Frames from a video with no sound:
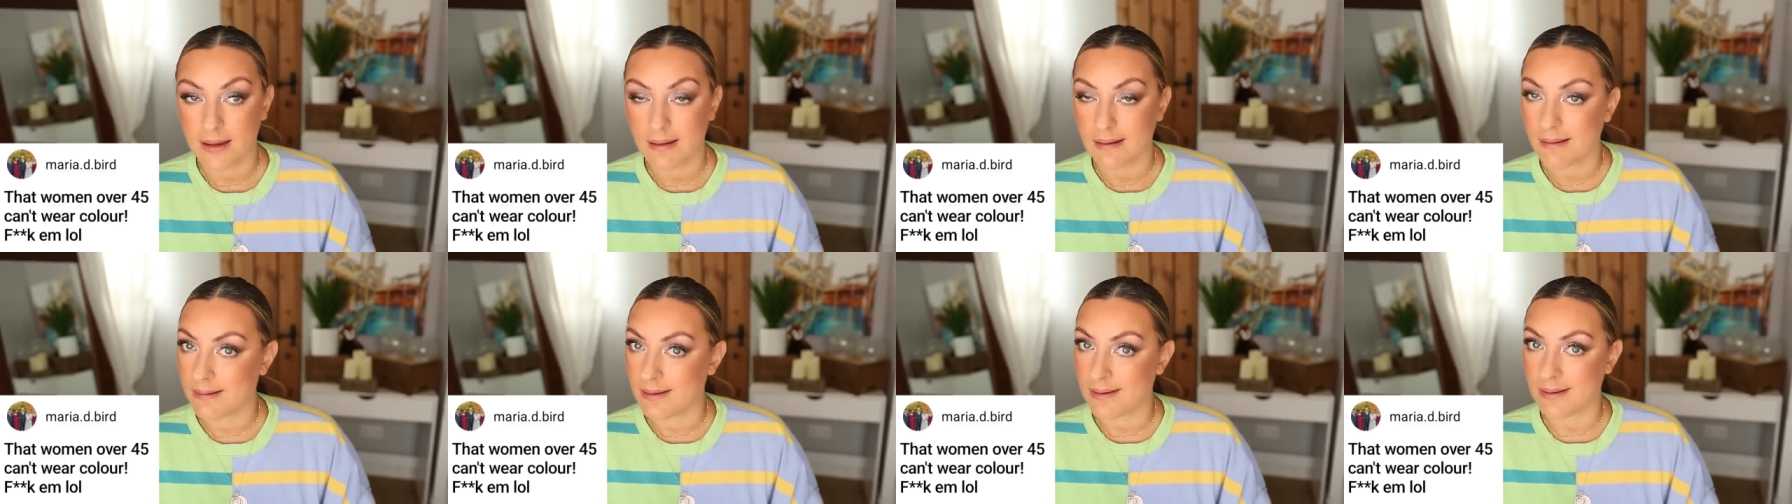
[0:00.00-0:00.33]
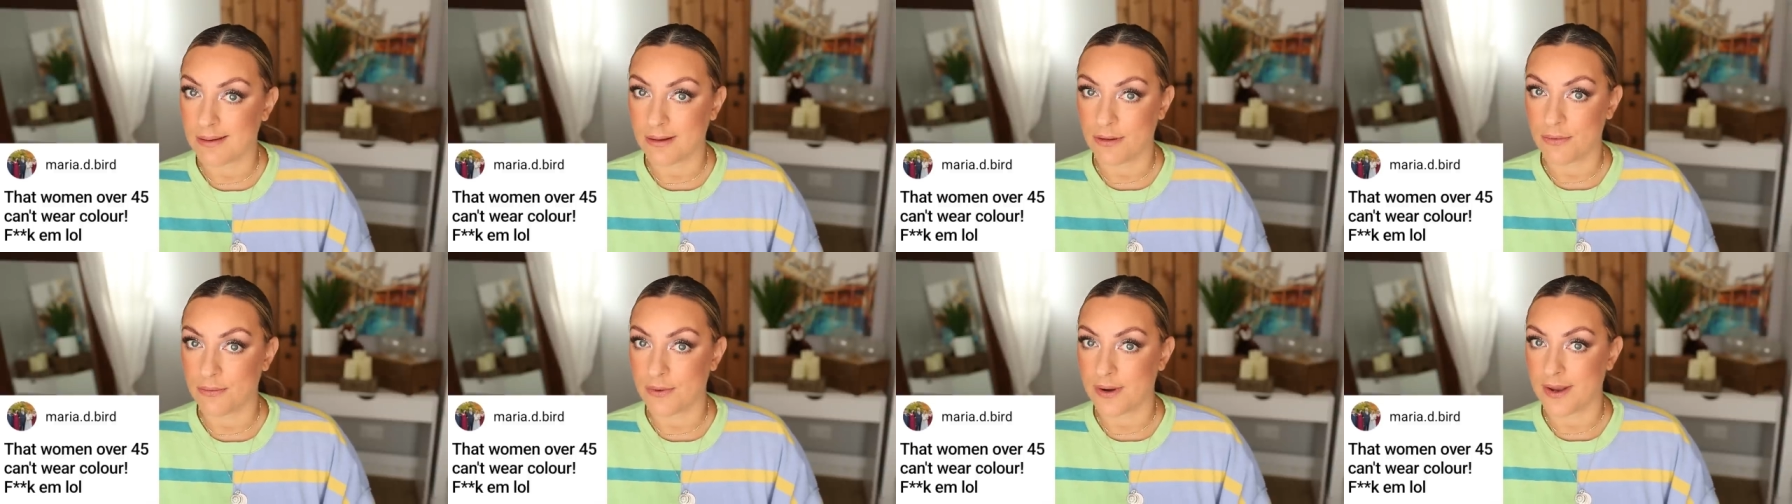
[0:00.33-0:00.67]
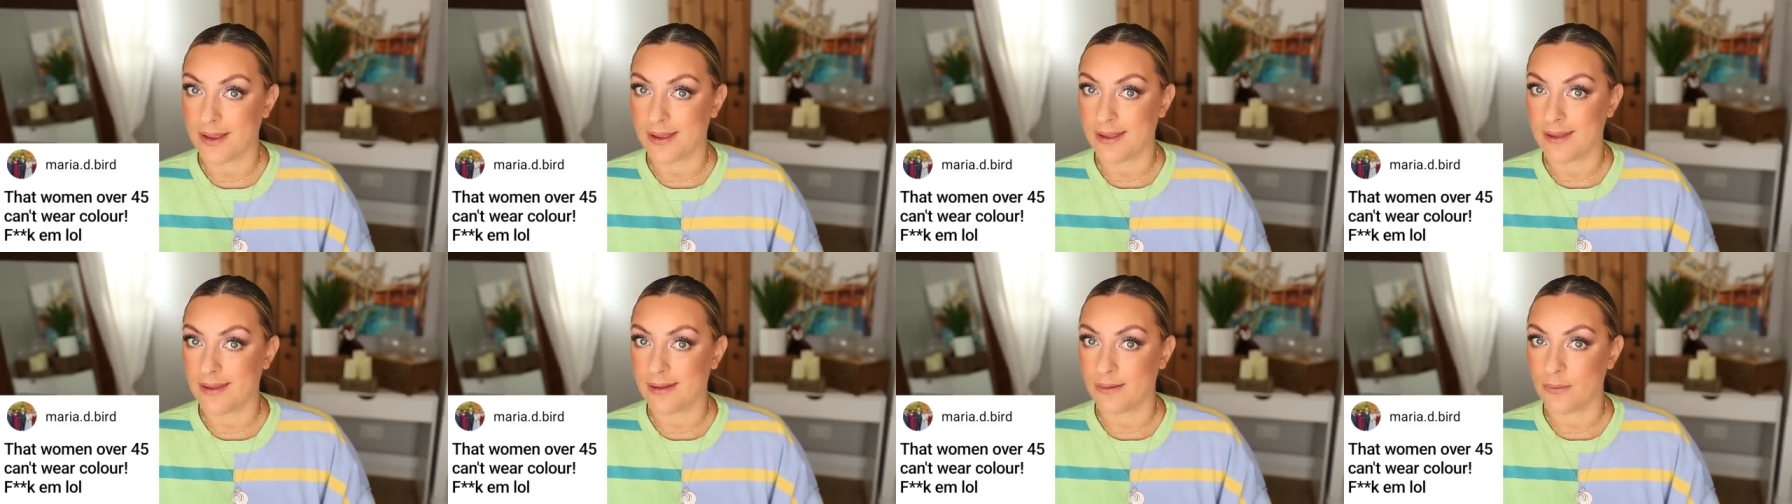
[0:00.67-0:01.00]
I
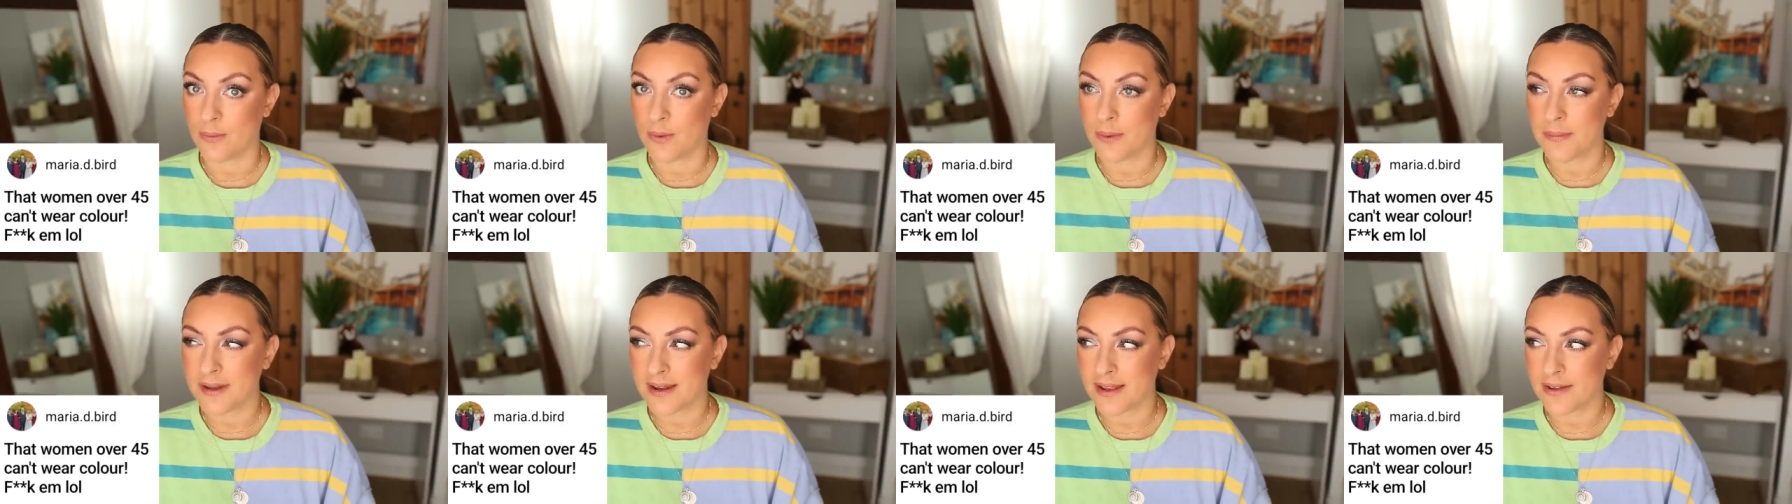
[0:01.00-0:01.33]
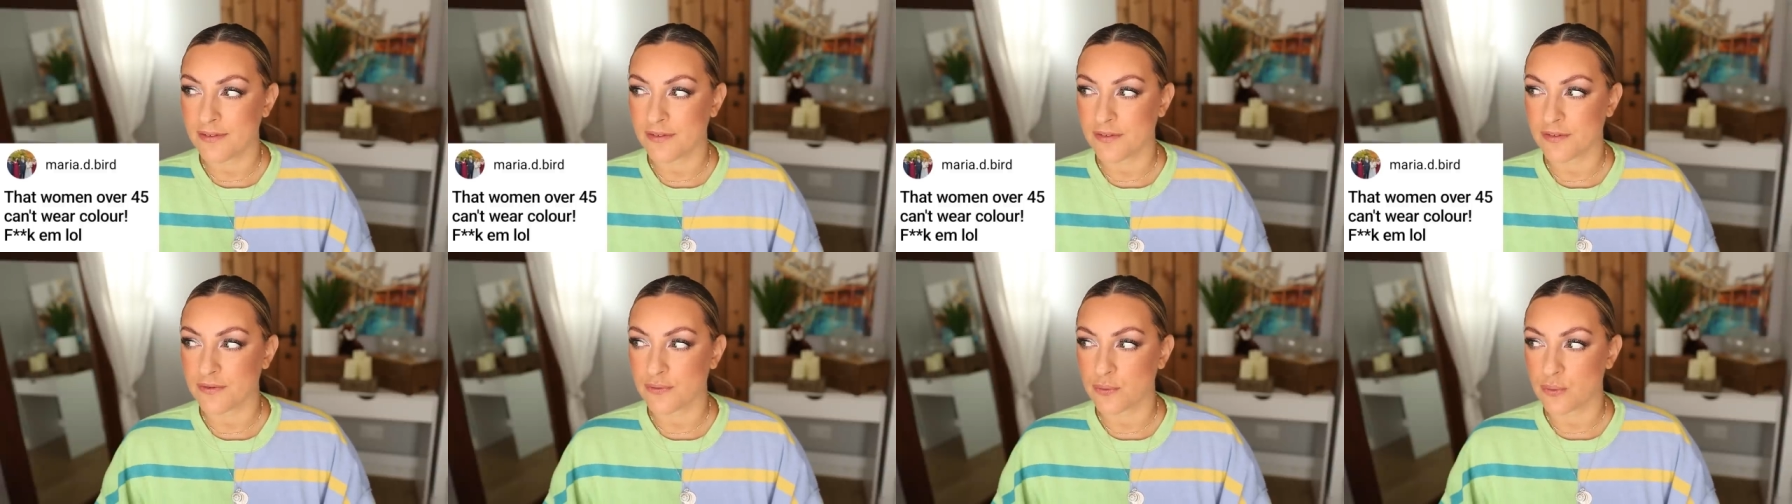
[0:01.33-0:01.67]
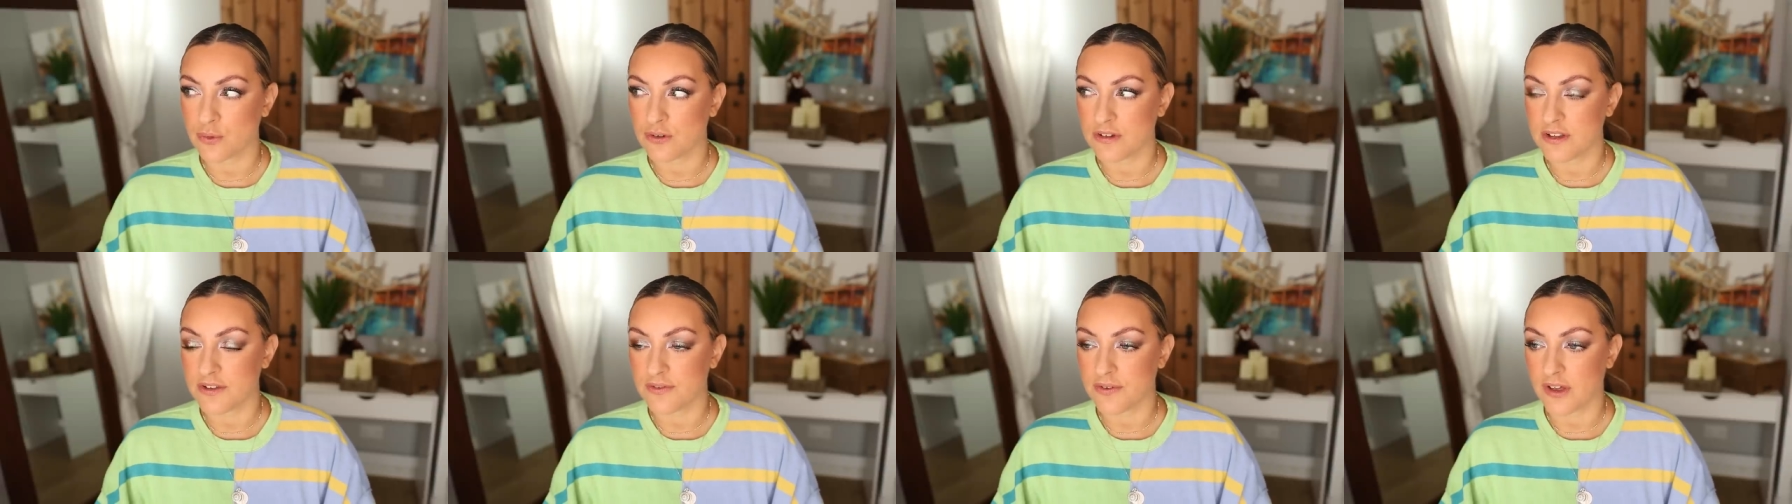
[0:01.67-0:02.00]
agree. Women over
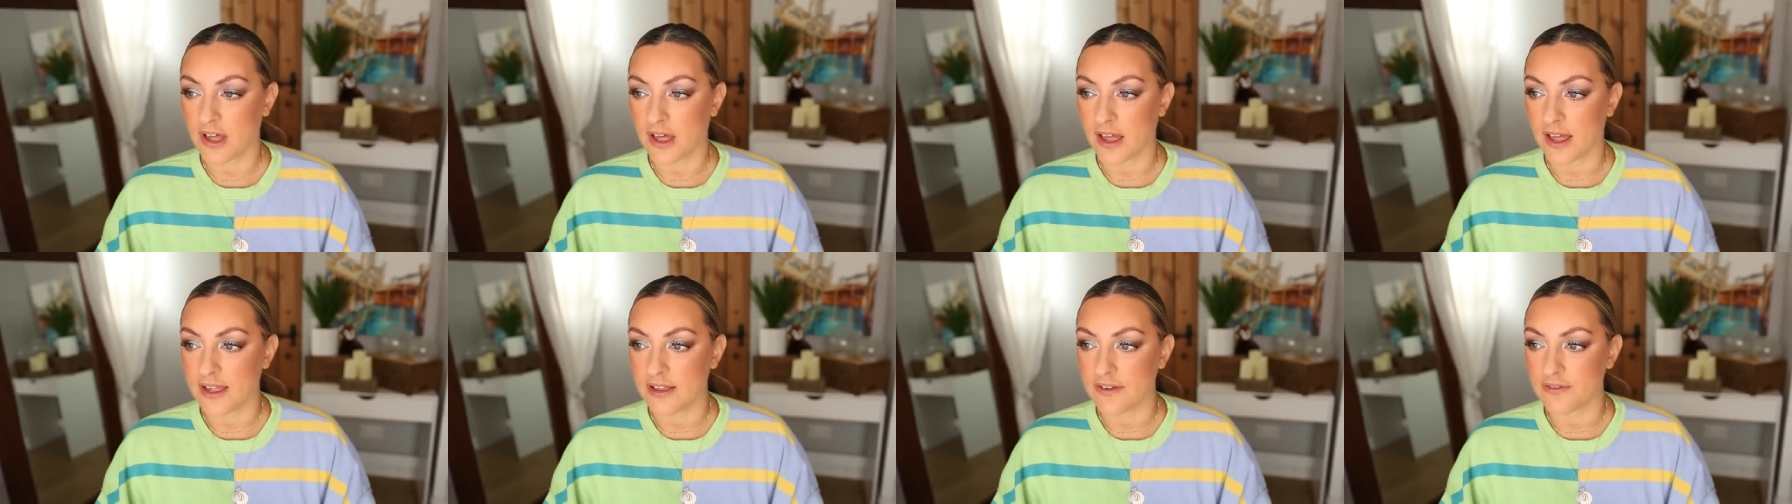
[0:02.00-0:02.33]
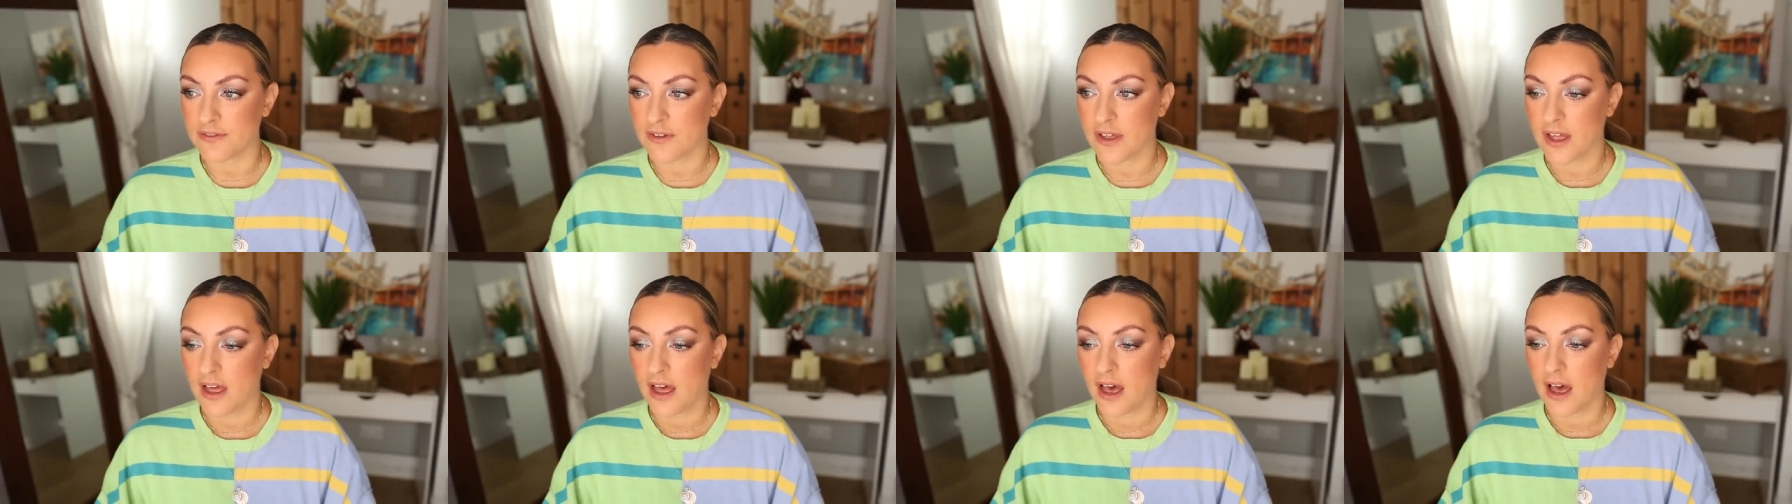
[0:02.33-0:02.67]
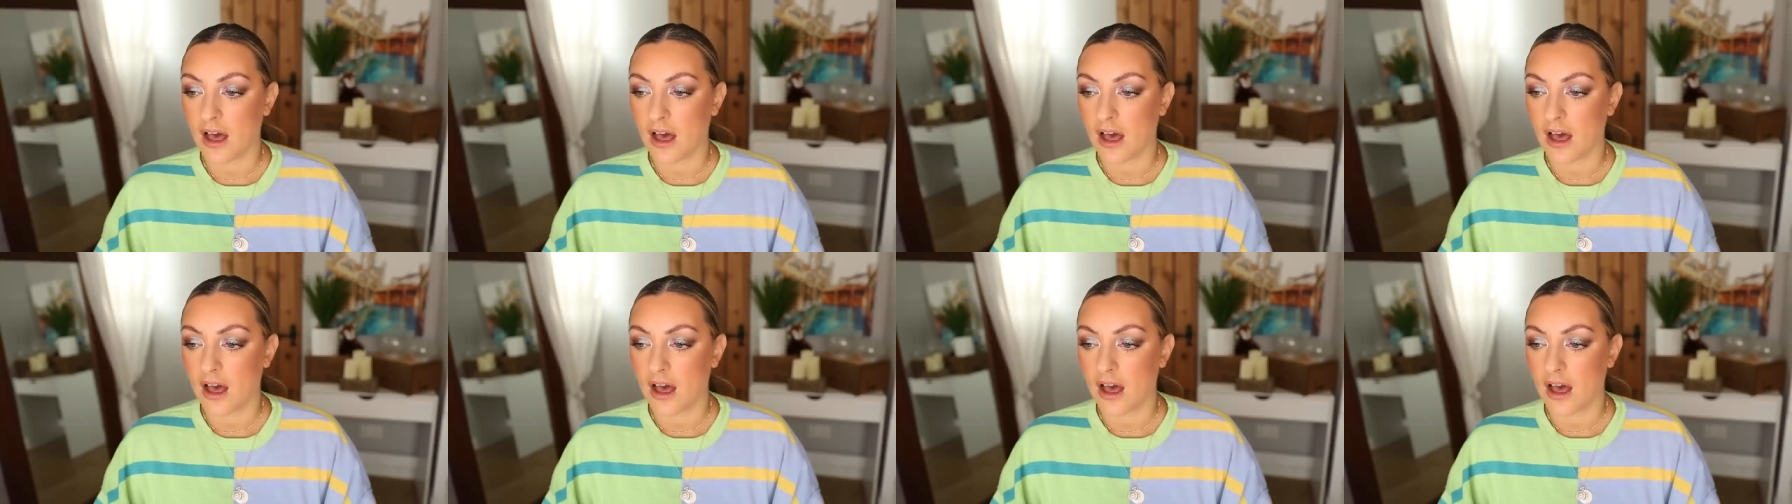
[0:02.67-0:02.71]
45